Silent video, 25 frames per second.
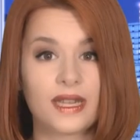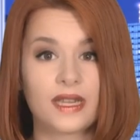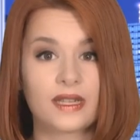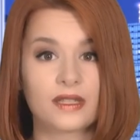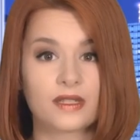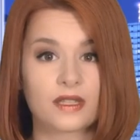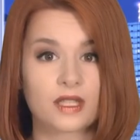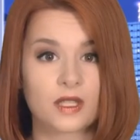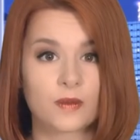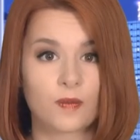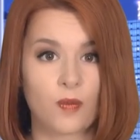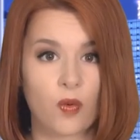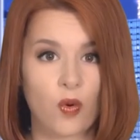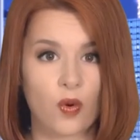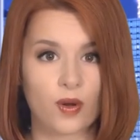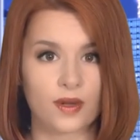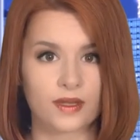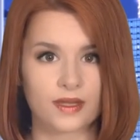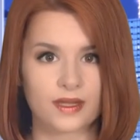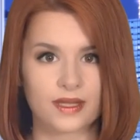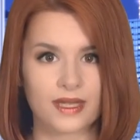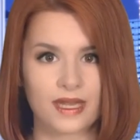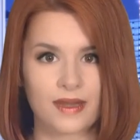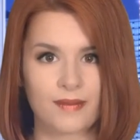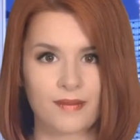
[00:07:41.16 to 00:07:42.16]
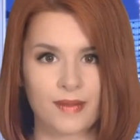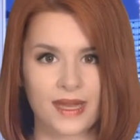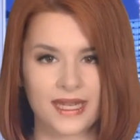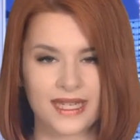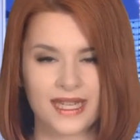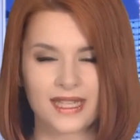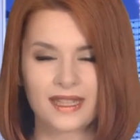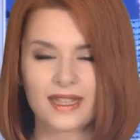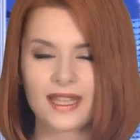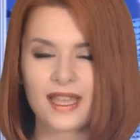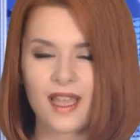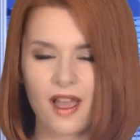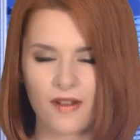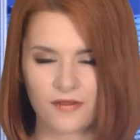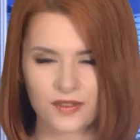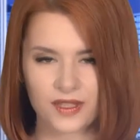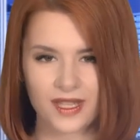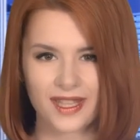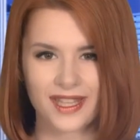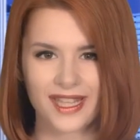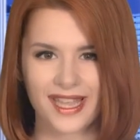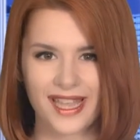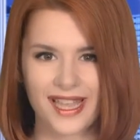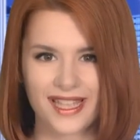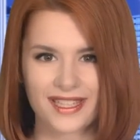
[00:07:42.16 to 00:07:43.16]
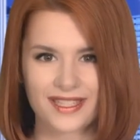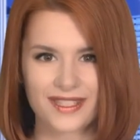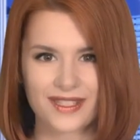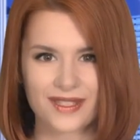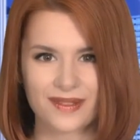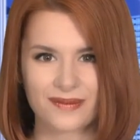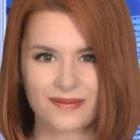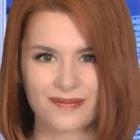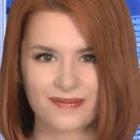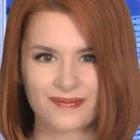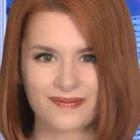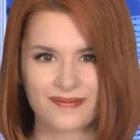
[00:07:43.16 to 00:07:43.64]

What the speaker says: into sports, immediately after the ads.